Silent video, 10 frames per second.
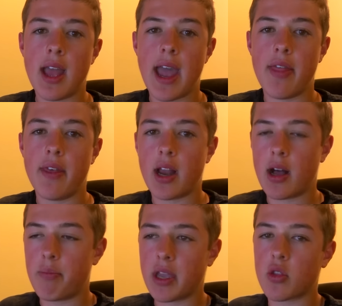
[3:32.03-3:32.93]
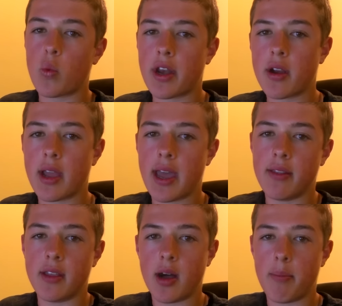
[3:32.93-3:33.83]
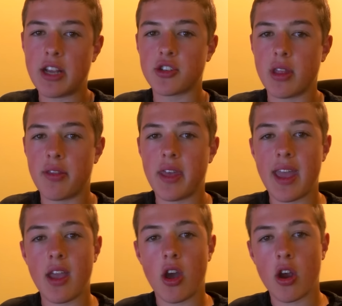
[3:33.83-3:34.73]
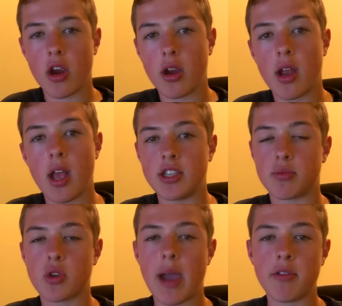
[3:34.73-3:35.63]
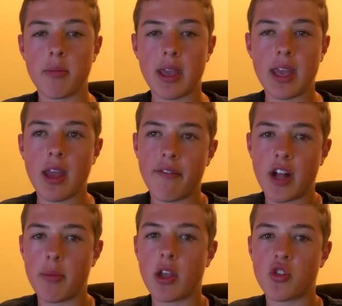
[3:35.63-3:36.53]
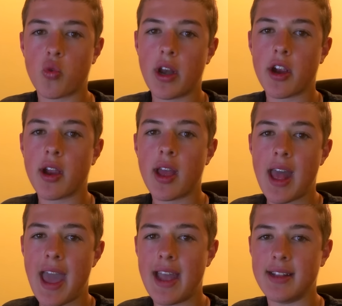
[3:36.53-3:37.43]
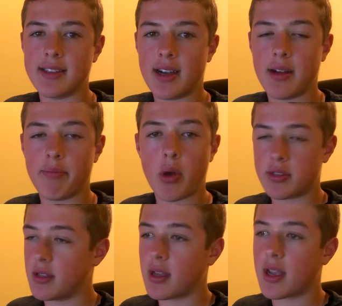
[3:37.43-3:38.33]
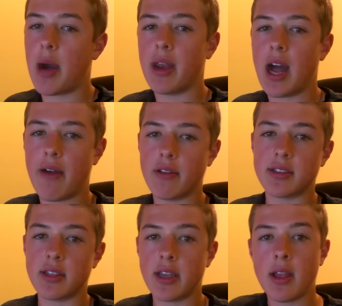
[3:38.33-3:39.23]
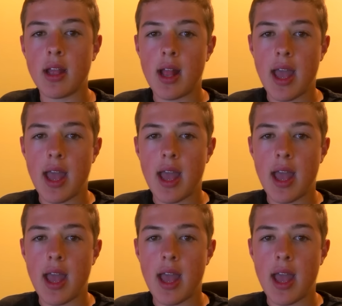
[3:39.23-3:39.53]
and then I'll pick the winner and make sure that they are subscribed to me, follow me on Twitter, and posted a comment, obviously.